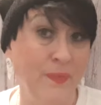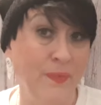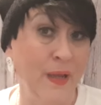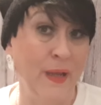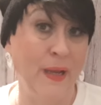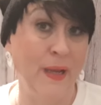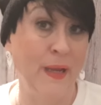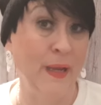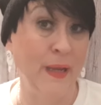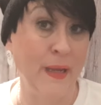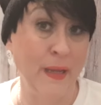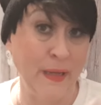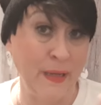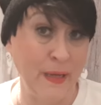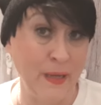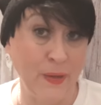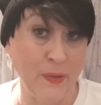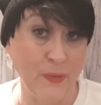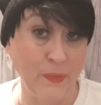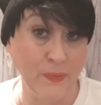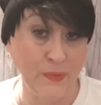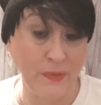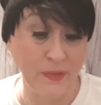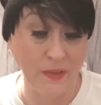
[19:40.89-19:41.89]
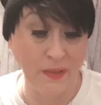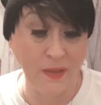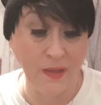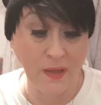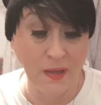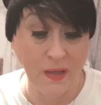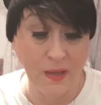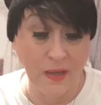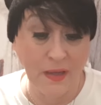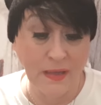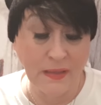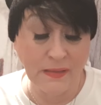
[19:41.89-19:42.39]
I, I don't.
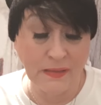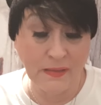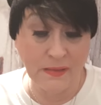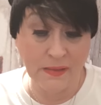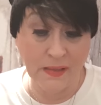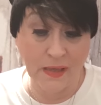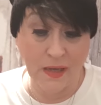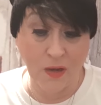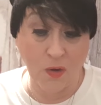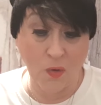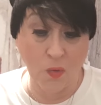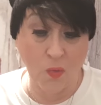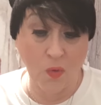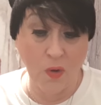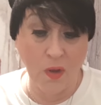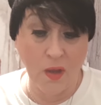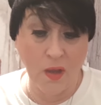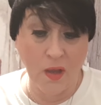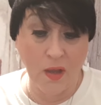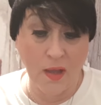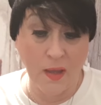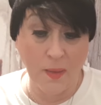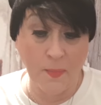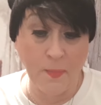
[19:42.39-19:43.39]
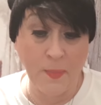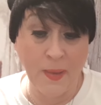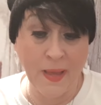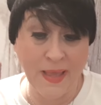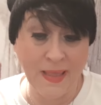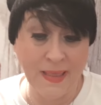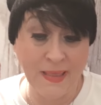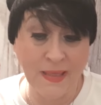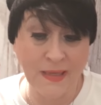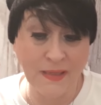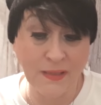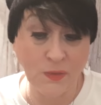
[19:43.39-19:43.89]
So,
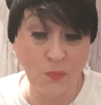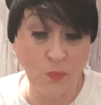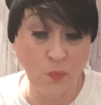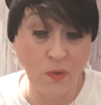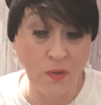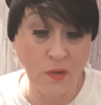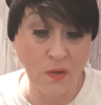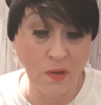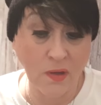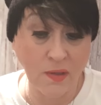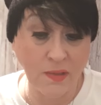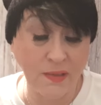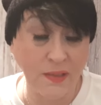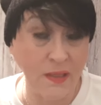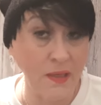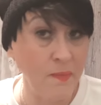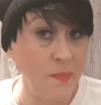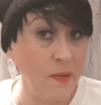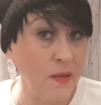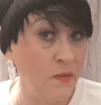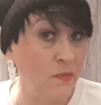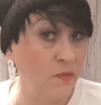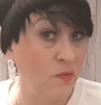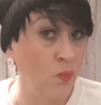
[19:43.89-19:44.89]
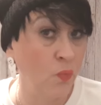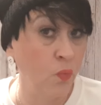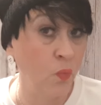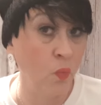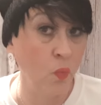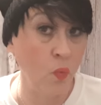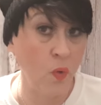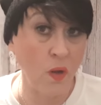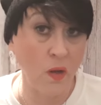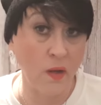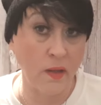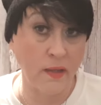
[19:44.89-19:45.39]
but this one on Temu is
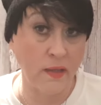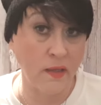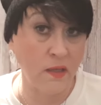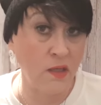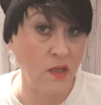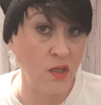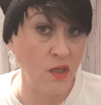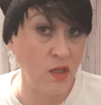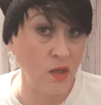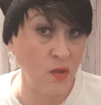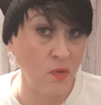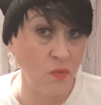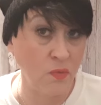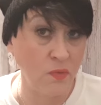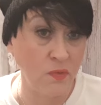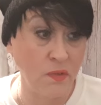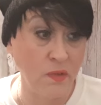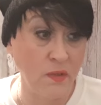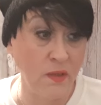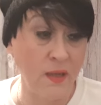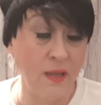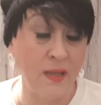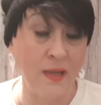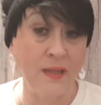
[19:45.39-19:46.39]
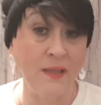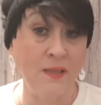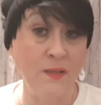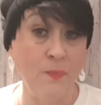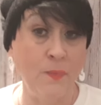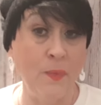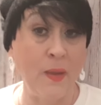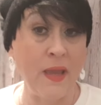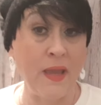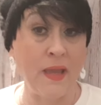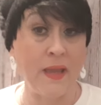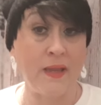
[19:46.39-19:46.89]
really cute, and it's
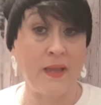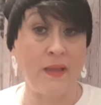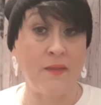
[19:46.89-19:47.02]
big.